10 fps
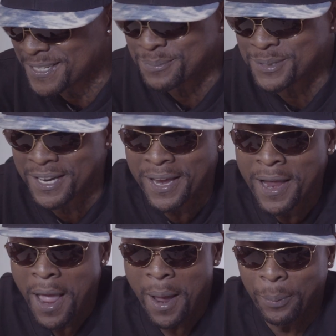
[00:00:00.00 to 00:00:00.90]
get some shit.
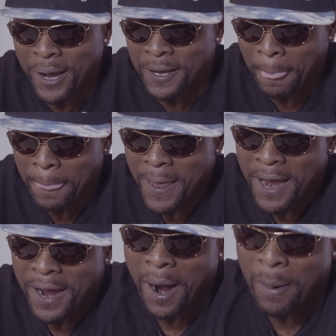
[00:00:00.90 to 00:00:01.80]
But
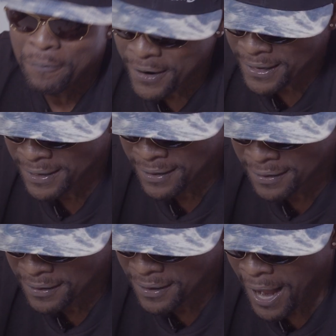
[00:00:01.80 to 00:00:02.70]
I'm fucking,